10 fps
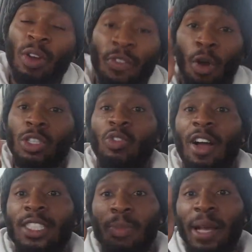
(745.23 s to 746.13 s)
If you aren't
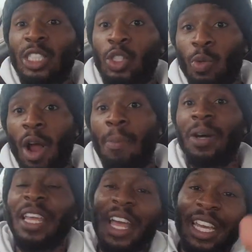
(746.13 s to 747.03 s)
subscribed, smash the subscribe
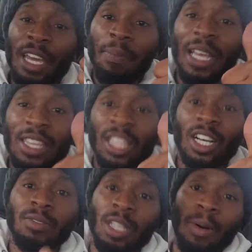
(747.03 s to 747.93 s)
button, give me a
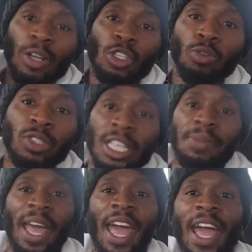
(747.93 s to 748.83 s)
thumbs up, don't skip
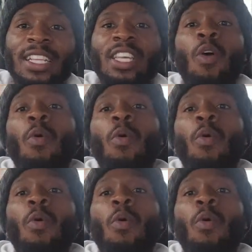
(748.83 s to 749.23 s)
the ads.